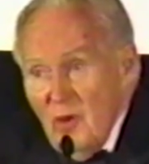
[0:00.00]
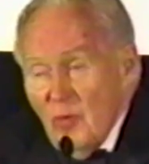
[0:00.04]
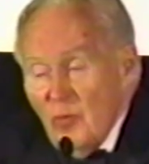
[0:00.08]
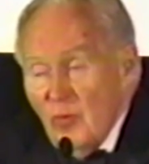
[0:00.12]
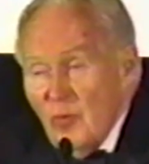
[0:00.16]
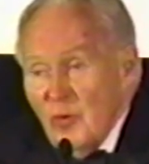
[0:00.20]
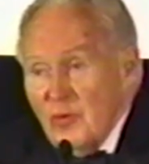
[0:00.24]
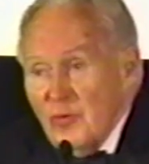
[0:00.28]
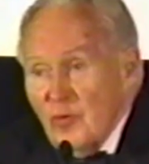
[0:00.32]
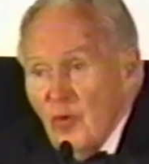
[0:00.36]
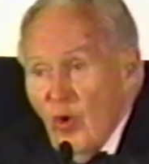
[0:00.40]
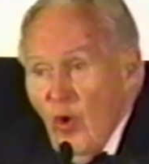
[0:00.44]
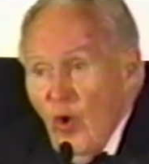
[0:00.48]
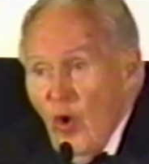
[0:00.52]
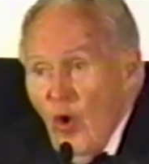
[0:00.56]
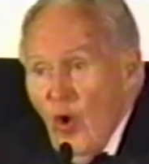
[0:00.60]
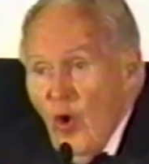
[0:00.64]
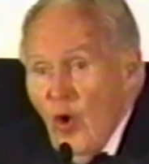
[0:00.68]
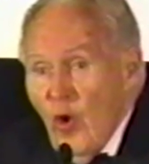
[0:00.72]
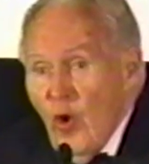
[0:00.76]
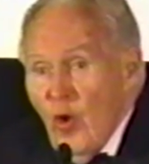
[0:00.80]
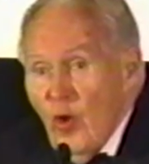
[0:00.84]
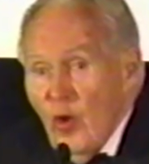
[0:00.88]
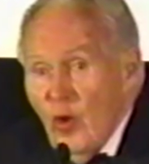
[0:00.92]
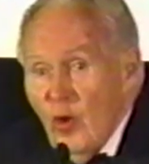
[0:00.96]
with
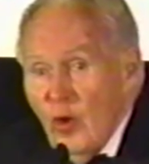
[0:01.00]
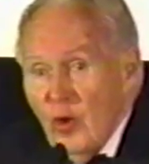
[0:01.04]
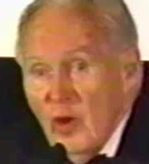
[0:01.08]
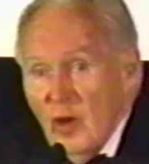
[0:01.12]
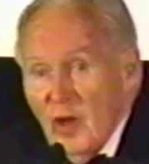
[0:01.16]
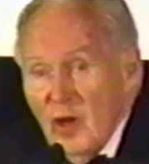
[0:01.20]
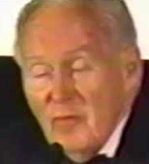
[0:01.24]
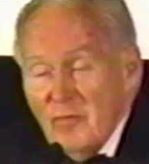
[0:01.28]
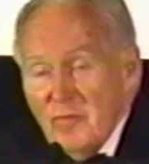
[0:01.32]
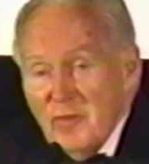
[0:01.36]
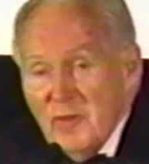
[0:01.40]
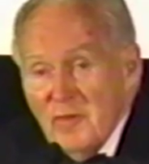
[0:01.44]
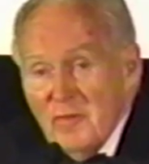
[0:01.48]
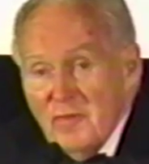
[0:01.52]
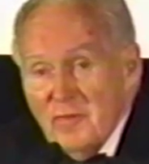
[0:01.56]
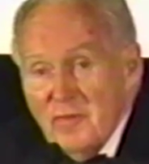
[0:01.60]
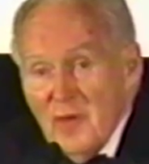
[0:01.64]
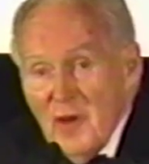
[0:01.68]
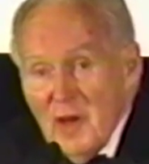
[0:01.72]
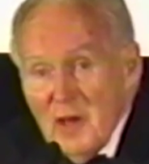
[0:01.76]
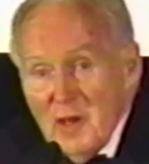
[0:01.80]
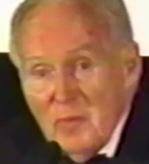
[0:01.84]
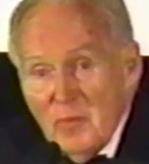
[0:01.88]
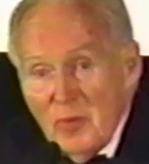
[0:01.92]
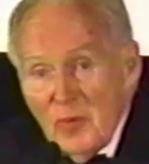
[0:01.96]
all of the
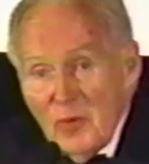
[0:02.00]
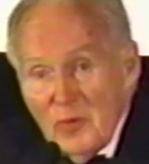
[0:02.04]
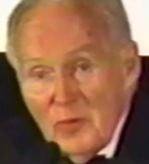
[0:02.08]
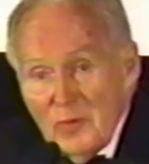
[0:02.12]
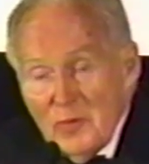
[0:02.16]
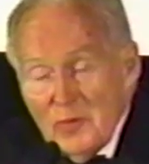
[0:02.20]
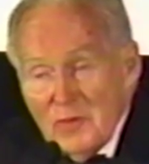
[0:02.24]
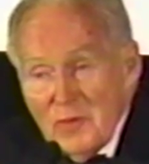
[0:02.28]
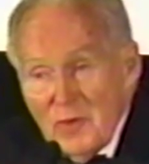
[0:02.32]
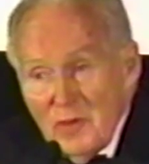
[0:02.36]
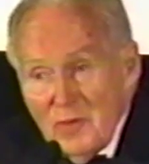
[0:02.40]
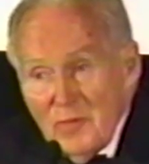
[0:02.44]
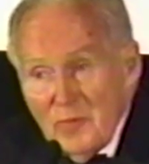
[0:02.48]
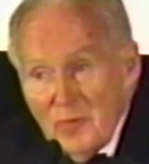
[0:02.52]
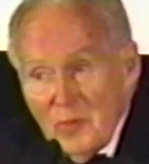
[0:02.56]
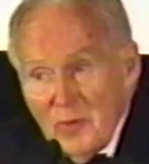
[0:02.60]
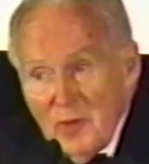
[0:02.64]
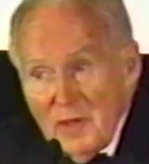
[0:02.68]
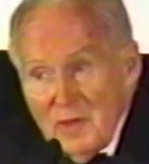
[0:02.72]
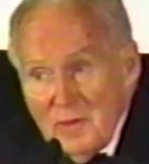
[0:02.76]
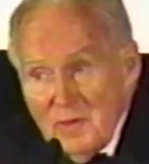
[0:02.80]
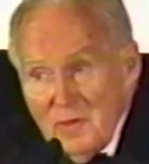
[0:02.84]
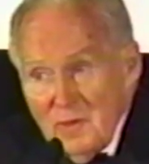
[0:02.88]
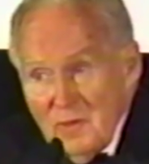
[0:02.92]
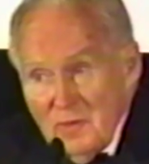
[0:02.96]
fibers of
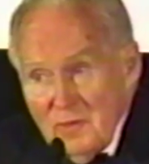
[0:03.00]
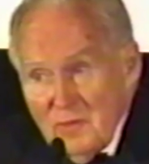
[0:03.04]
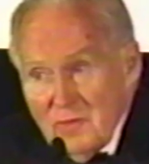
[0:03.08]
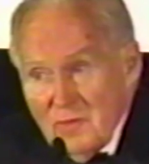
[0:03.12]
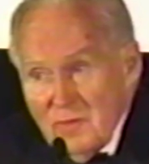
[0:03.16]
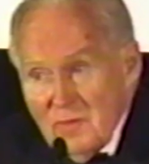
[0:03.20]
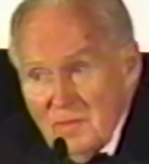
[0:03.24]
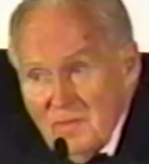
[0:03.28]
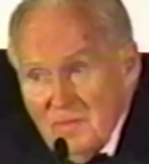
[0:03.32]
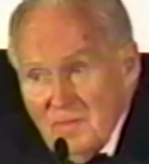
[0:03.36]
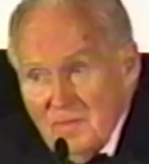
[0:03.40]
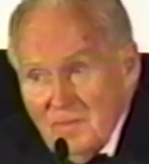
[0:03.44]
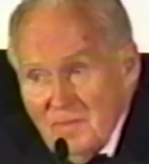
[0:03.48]
greatness.